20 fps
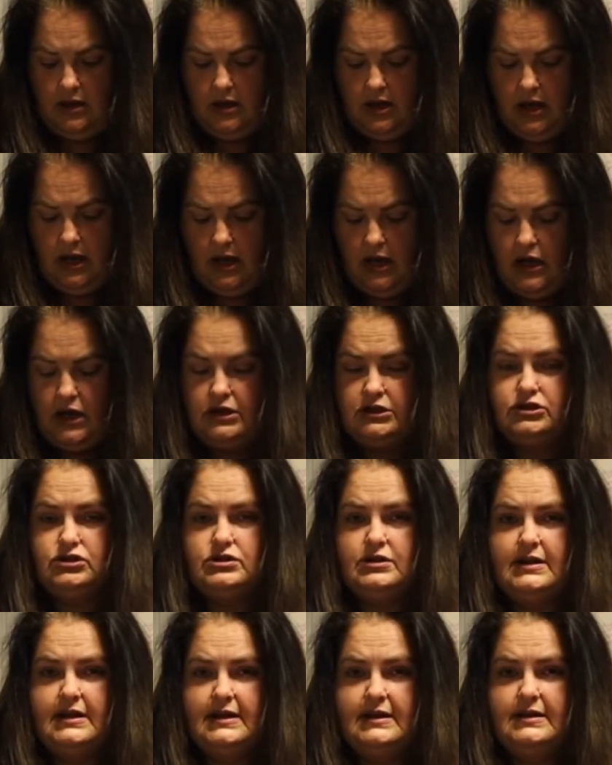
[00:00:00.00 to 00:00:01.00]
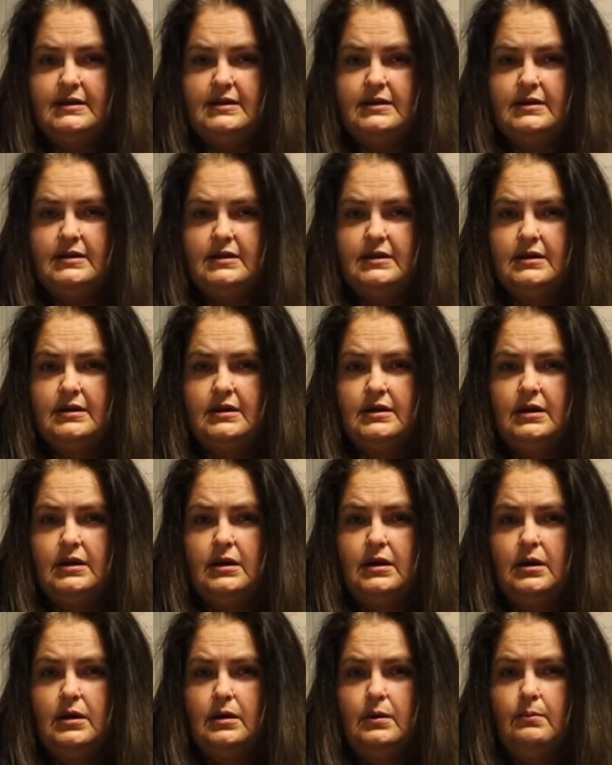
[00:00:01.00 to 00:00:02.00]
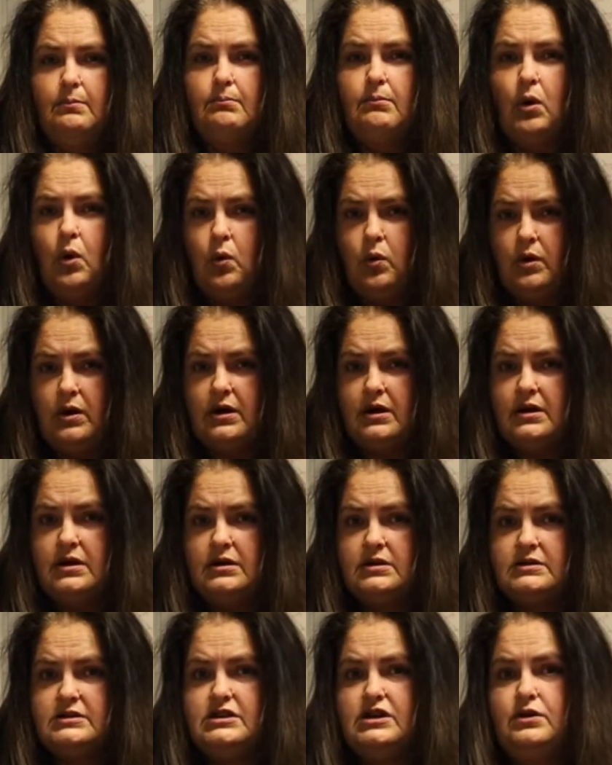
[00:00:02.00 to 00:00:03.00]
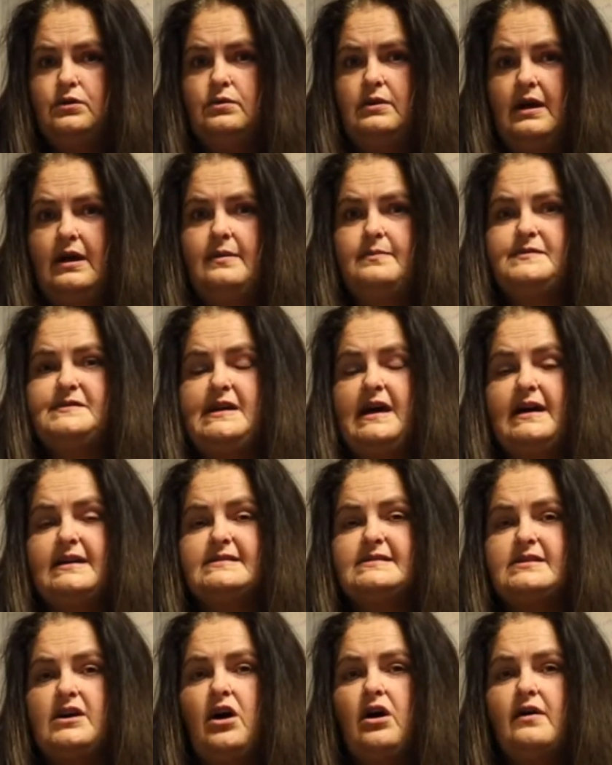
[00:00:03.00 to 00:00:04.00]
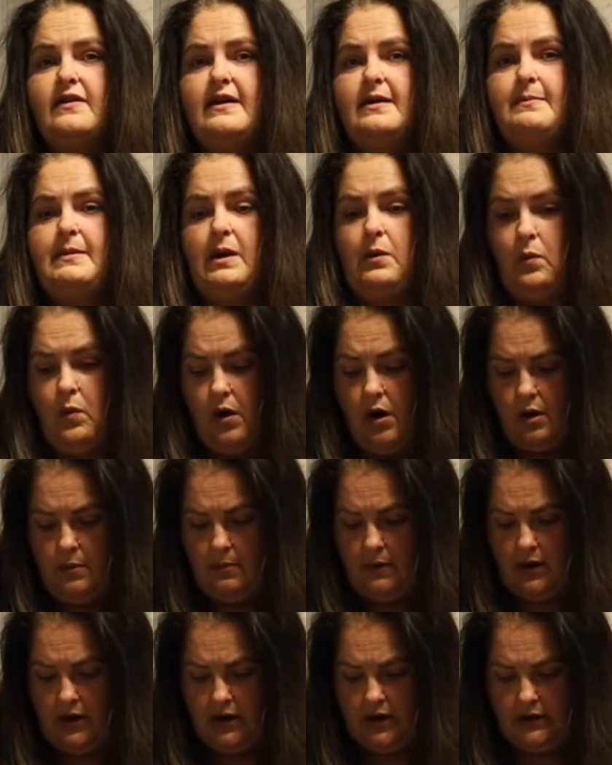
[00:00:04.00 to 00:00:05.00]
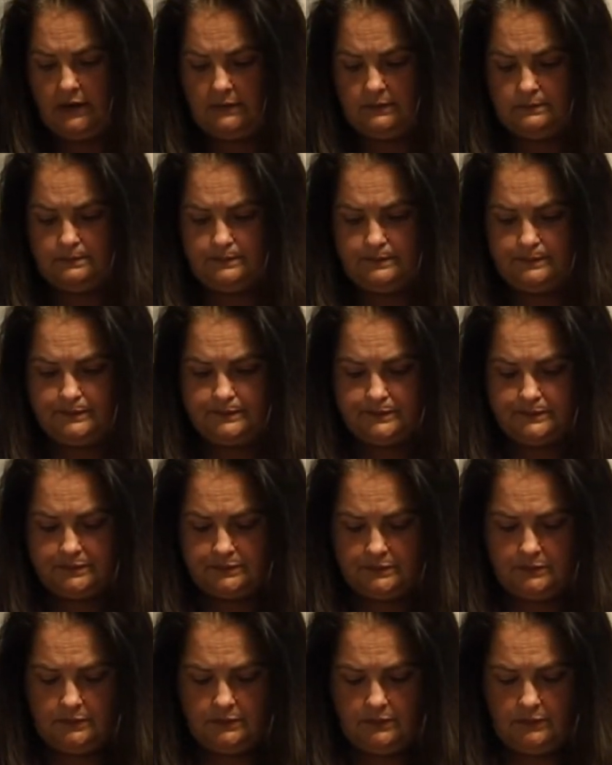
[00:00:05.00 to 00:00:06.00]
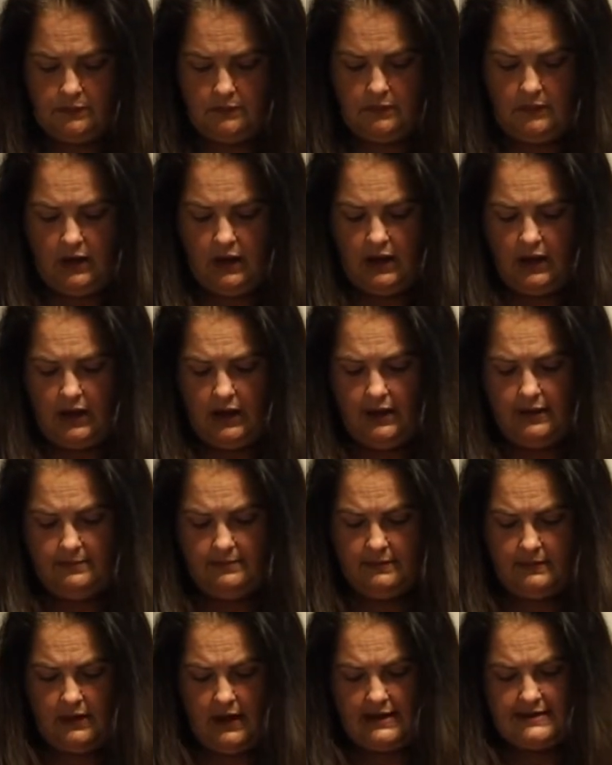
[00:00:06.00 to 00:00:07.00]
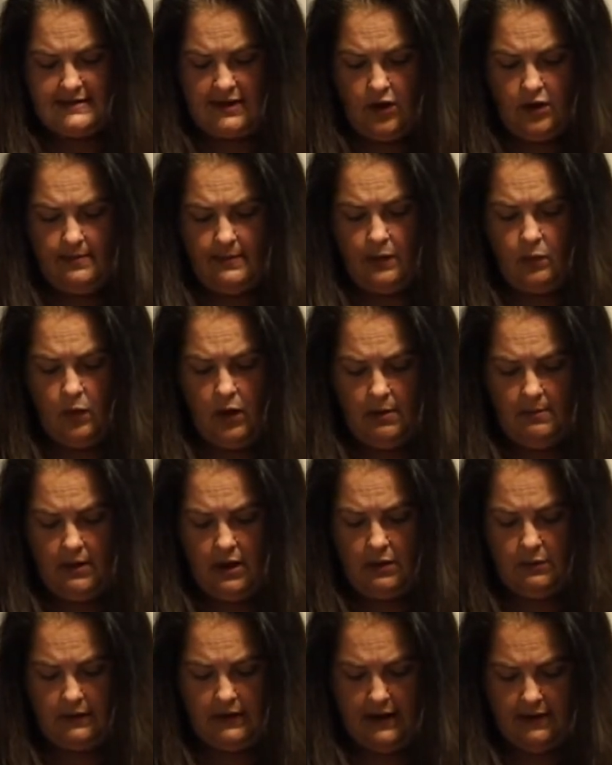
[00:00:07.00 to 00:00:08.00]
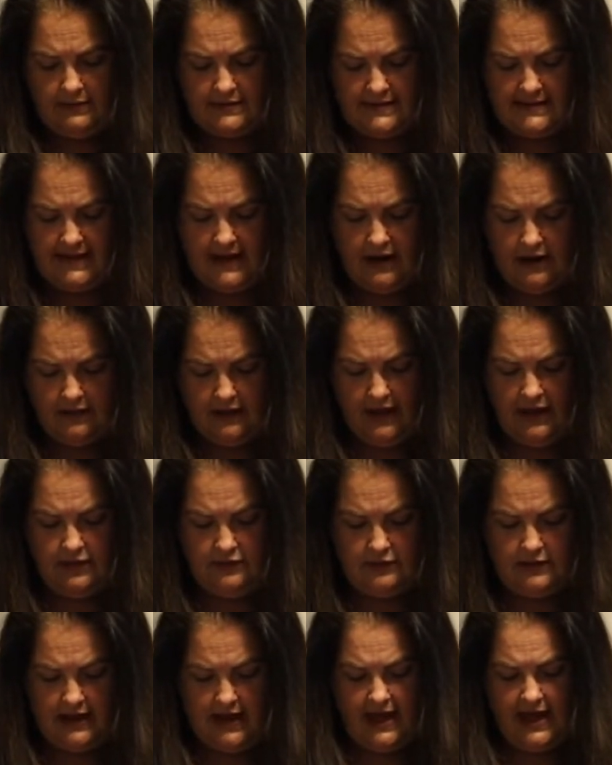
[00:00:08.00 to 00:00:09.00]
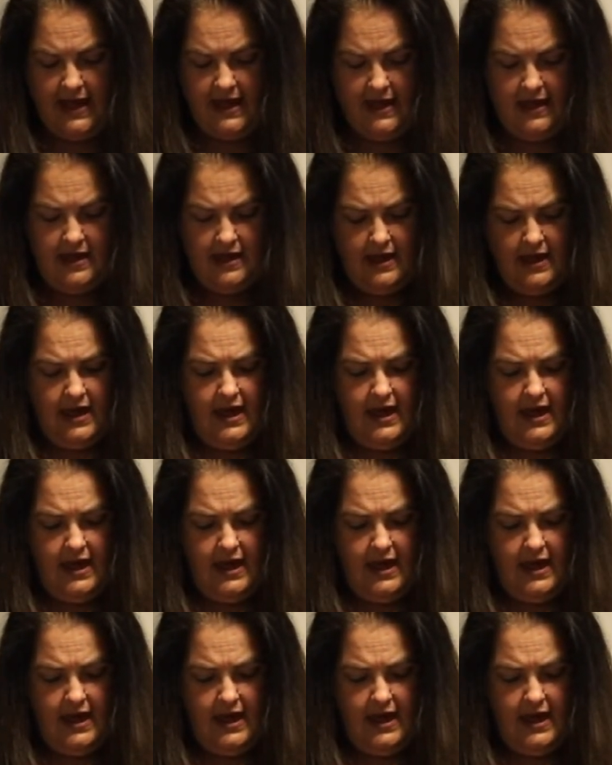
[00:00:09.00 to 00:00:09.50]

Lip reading: 100 more tulips. I saw them at Walmart. I saw them at Walmart when I was there the other day,